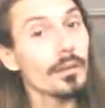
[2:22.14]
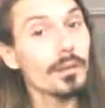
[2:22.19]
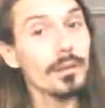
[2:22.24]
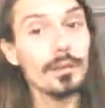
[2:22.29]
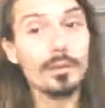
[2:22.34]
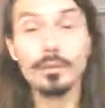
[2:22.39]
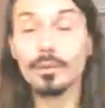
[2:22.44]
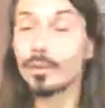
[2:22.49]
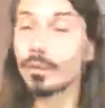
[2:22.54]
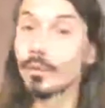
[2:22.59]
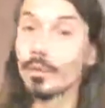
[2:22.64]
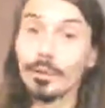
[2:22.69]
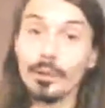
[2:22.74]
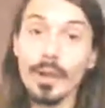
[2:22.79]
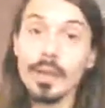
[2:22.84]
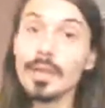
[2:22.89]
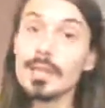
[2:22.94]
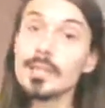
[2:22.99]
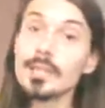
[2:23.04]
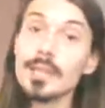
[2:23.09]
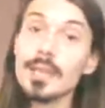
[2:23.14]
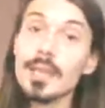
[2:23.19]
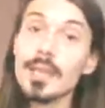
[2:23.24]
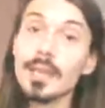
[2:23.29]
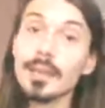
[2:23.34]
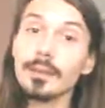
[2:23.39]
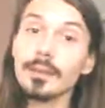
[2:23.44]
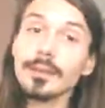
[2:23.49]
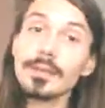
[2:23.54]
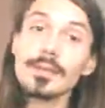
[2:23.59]
even the greatest
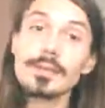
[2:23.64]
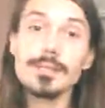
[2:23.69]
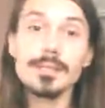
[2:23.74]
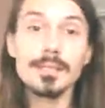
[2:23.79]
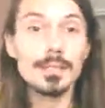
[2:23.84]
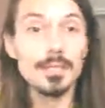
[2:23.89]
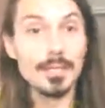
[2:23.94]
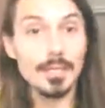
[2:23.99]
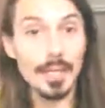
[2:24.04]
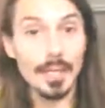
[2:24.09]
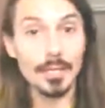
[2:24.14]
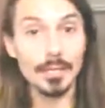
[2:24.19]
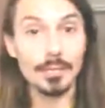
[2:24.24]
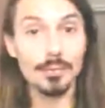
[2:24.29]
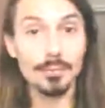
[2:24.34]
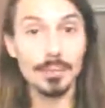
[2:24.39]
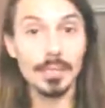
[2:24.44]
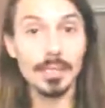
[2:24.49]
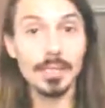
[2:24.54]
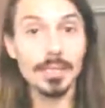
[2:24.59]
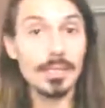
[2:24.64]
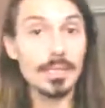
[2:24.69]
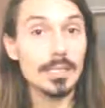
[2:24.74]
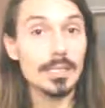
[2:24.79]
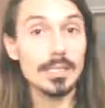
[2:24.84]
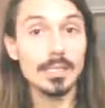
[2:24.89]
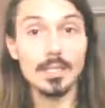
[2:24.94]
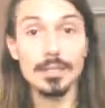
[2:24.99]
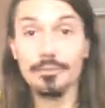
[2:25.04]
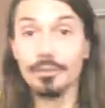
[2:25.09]
king isn't a sage, because
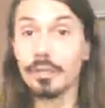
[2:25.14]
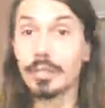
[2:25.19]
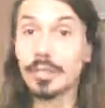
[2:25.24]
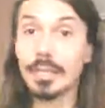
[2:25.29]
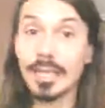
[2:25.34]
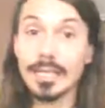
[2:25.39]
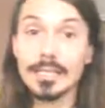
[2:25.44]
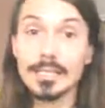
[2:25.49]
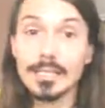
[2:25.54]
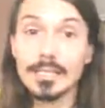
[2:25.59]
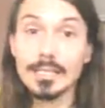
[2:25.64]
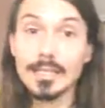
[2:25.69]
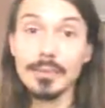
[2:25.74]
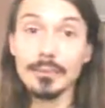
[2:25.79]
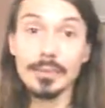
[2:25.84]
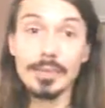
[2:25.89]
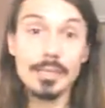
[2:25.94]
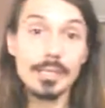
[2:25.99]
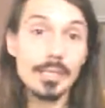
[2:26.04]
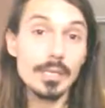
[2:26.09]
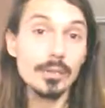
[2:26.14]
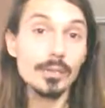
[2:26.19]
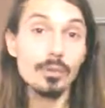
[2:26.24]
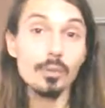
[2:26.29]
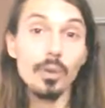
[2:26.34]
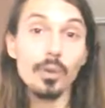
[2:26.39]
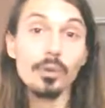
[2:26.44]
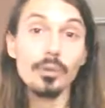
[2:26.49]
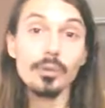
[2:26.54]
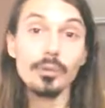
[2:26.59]
it's different lenses that we see the
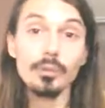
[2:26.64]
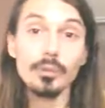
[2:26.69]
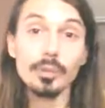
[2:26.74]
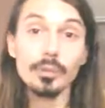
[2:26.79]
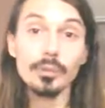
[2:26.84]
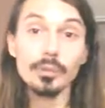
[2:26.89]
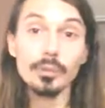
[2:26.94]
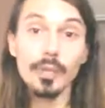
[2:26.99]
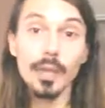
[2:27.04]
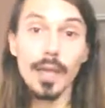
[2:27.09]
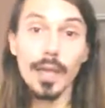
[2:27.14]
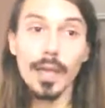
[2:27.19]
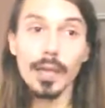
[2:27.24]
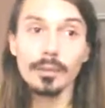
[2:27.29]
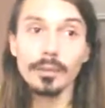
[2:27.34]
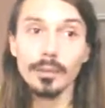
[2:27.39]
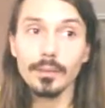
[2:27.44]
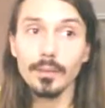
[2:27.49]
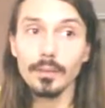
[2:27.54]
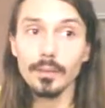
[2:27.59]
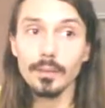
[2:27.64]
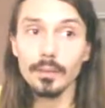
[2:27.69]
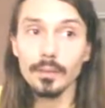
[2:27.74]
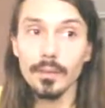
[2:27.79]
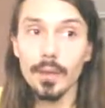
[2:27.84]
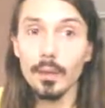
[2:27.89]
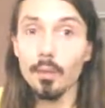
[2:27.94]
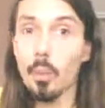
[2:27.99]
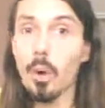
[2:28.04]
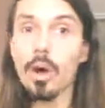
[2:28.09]
world through, and
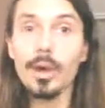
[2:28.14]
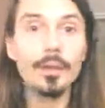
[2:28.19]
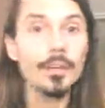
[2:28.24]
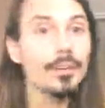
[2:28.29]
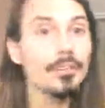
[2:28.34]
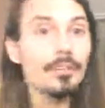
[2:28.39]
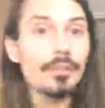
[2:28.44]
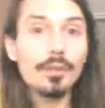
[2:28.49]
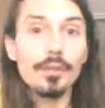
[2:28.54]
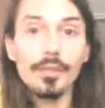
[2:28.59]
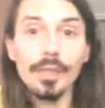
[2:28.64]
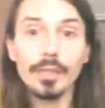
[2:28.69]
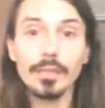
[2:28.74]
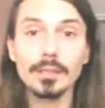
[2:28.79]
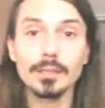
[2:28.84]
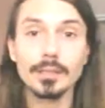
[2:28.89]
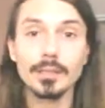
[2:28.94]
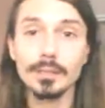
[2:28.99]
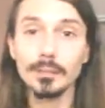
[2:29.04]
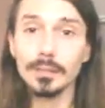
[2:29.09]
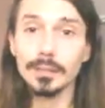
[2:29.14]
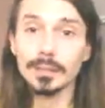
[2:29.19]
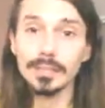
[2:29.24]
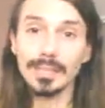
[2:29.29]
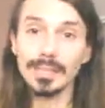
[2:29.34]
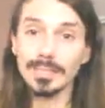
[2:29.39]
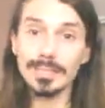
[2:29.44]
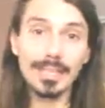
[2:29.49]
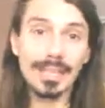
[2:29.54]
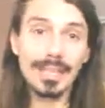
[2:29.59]
they want different things. So,
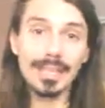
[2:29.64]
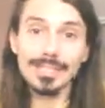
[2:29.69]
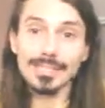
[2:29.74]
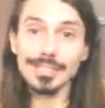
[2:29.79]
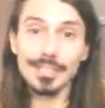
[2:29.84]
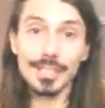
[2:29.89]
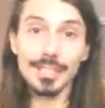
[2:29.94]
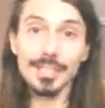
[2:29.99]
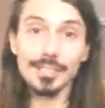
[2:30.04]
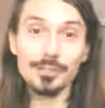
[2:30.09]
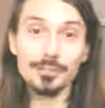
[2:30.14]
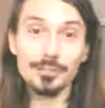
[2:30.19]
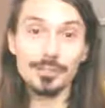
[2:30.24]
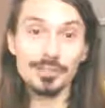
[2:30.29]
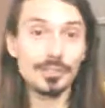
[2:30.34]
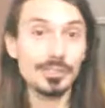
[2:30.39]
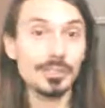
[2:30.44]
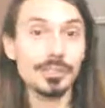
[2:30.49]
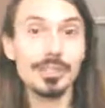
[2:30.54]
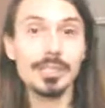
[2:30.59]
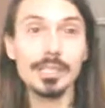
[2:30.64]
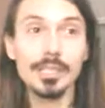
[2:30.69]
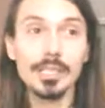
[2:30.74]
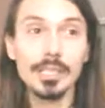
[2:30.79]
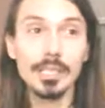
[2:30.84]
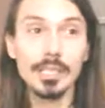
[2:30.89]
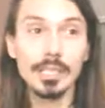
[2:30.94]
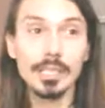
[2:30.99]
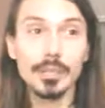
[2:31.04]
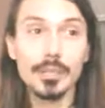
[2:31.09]
and you can't change
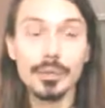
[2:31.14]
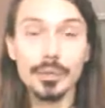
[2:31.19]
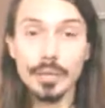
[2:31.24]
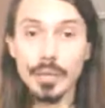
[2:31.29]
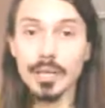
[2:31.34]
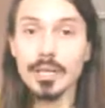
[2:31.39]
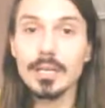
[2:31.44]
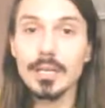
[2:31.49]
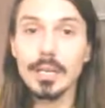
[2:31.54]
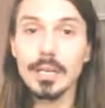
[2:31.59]
your